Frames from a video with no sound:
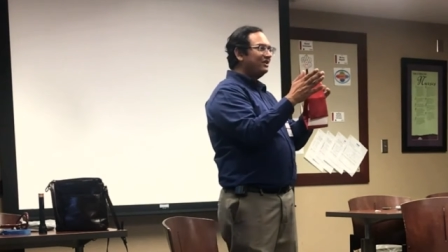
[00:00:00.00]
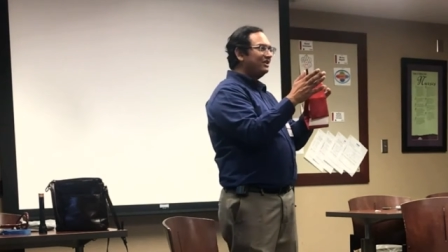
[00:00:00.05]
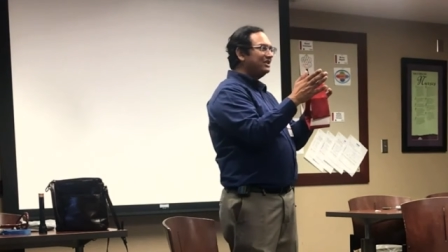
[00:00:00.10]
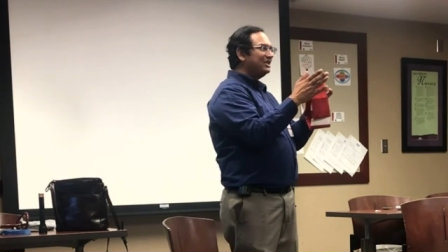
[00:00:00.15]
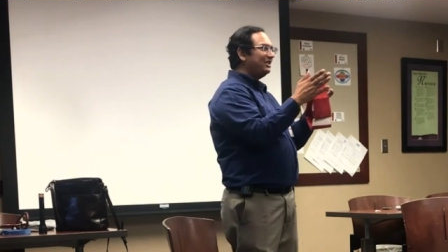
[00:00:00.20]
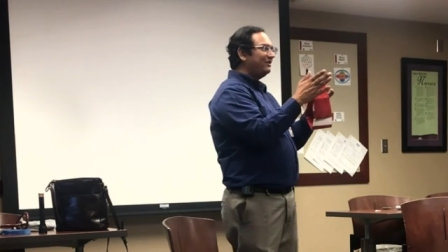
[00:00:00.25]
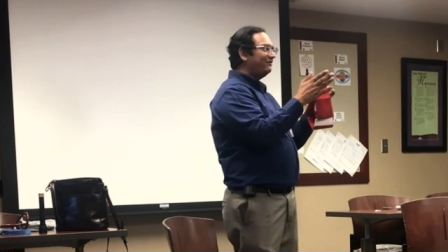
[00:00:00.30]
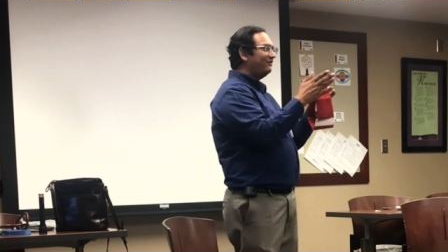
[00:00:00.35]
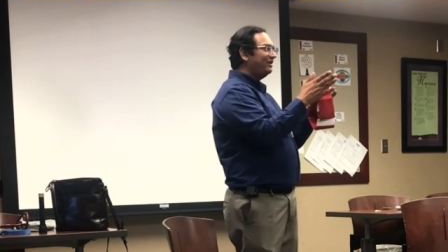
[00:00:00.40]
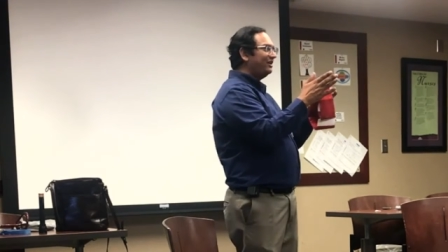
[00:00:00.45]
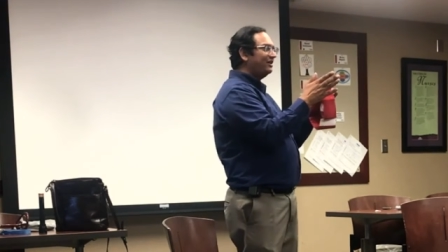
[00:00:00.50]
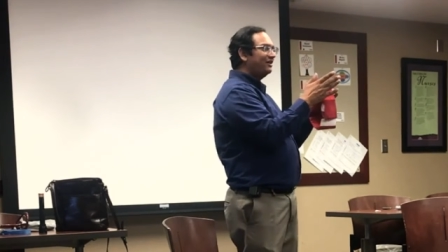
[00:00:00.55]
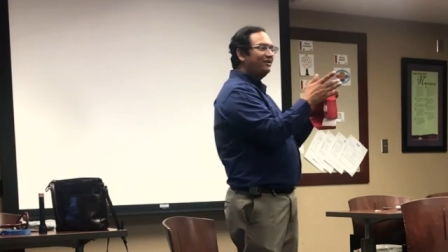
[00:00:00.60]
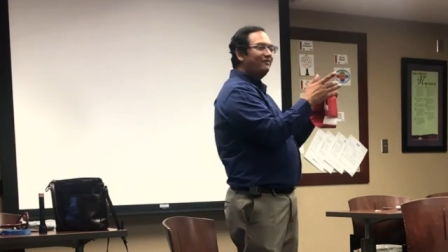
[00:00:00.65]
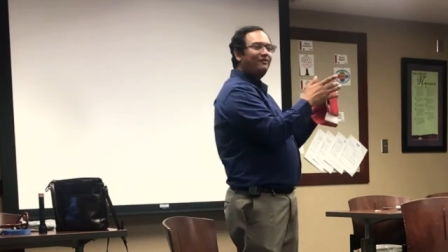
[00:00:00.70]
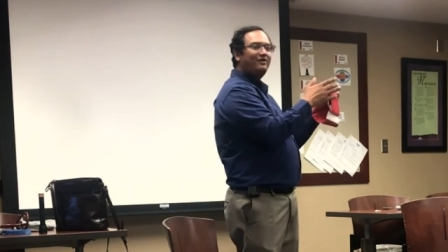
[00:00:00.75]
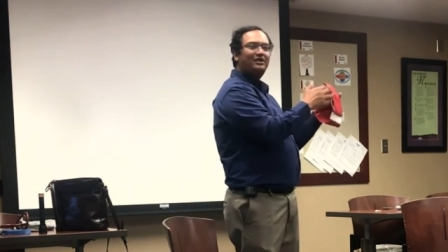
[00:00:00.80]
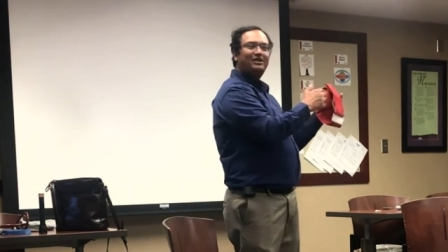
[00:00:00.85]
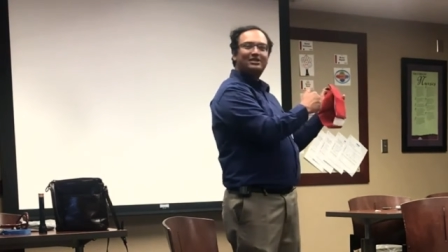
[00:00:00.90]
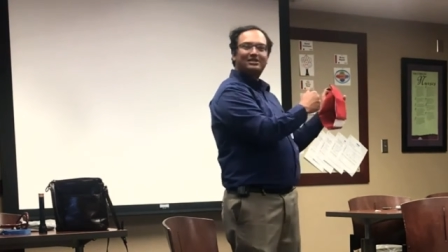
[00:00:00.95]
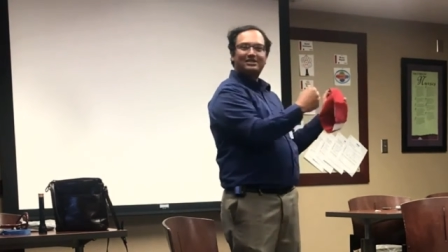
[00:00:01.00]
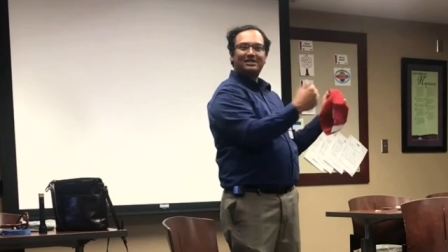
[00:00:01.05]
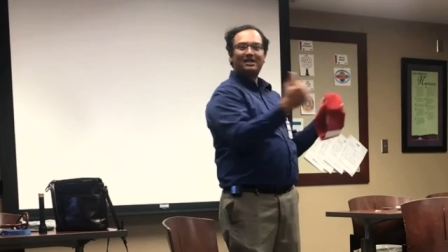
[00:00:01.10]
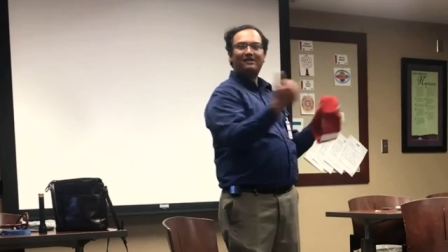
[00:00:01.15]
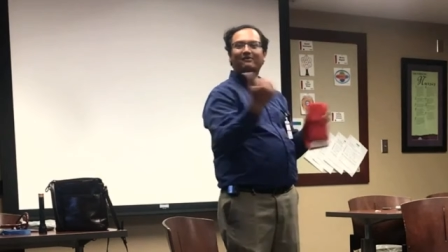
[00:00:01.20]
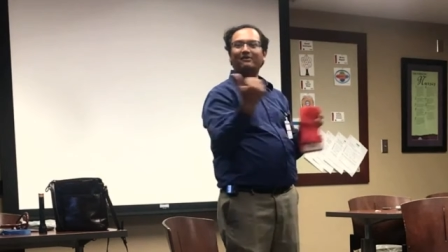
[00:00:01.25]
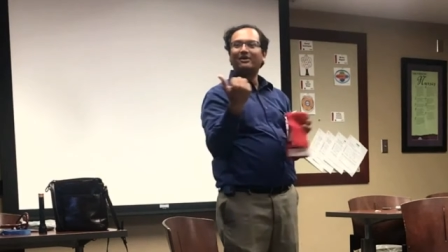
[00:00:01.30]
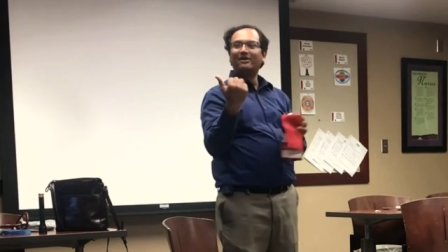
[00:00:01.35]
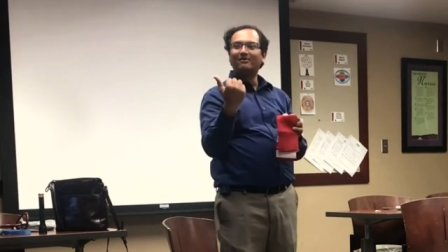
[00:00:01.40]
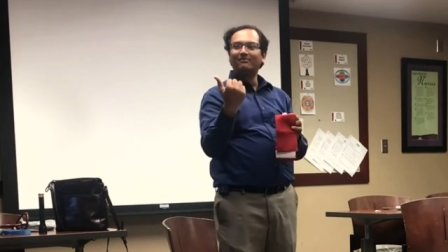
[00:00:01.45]
and drift and drift and does
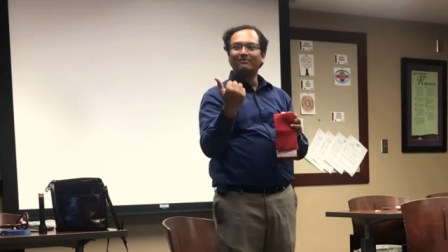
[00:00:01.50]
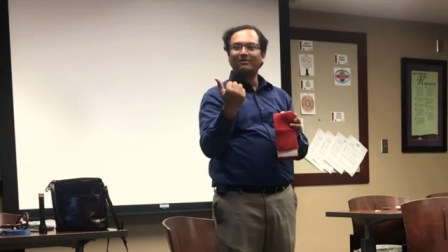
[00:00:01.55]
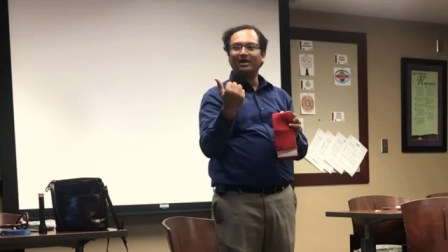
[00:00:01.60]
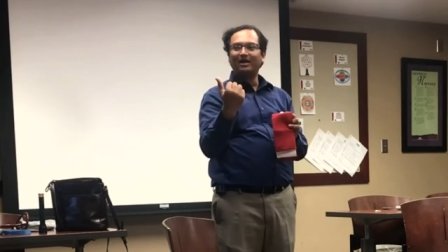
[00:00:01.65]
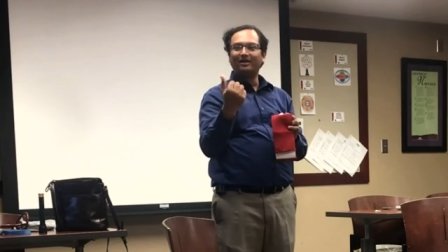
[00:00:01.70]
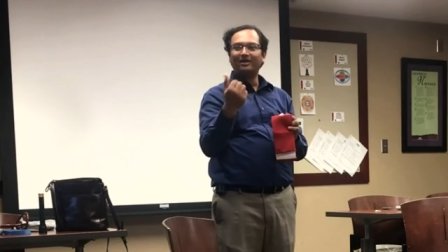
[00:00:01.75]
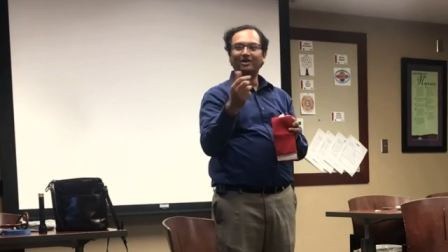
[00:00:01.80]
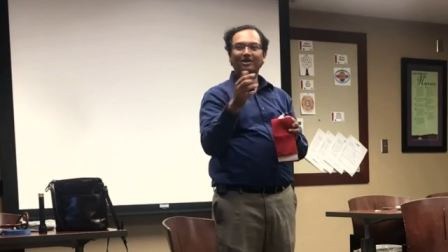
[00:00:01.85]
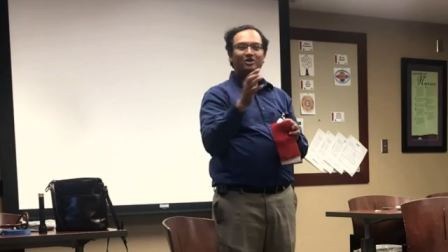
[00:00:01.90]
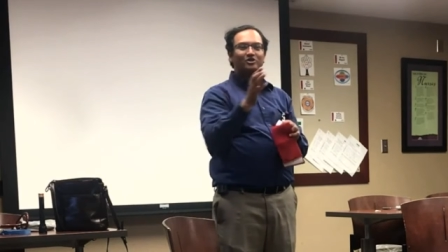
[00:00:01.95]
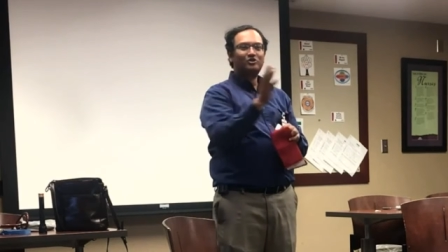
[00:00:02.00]
never come back.